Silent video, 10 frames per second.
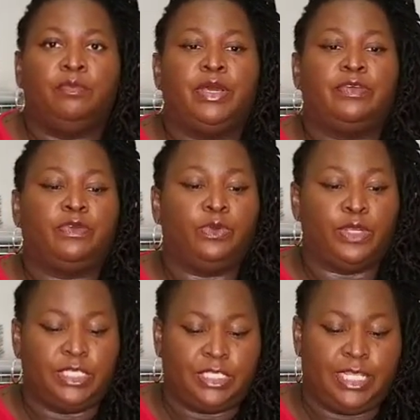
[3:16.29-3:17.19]
But of
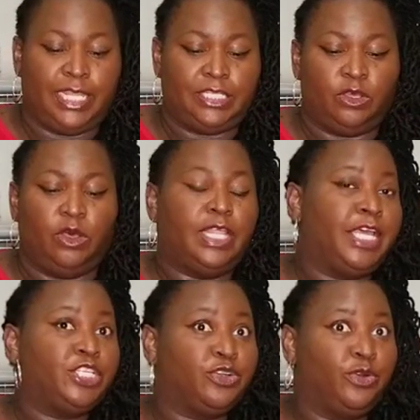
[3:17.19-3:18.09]
course, that's all
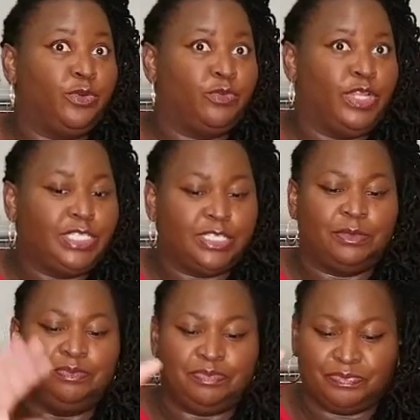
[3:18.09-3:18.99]
at your own
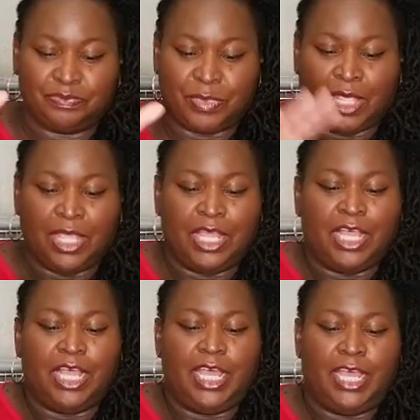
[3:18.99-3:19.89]

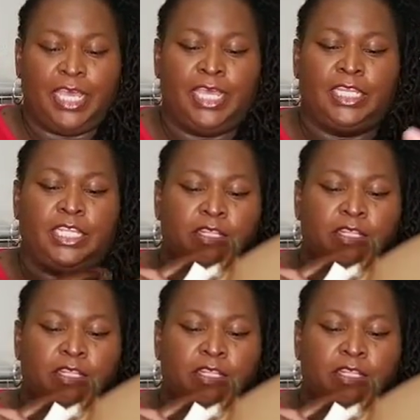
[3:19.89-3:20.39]
risk. And